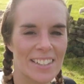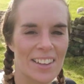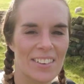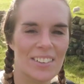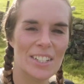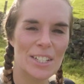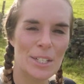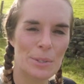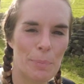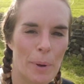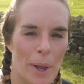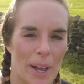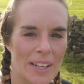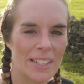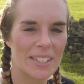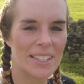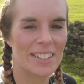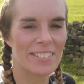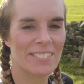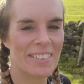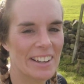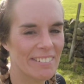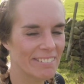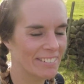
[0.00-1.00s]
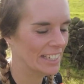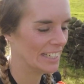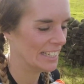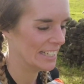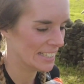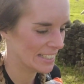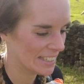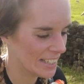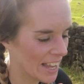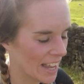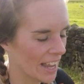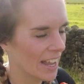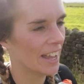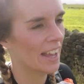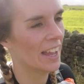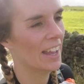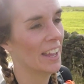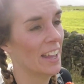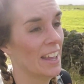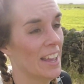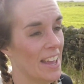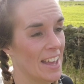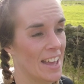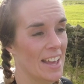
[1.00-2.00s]
So it's just past 3 runners.
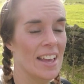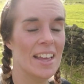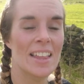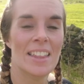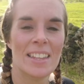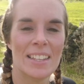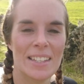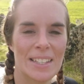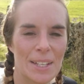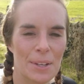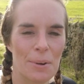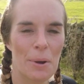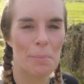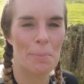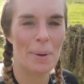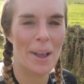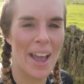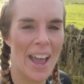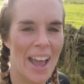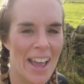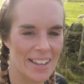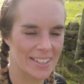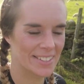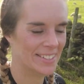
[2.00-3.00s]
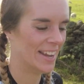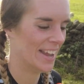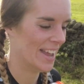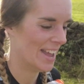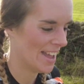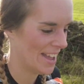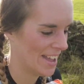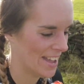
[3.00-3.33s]
There's 2 up ahead.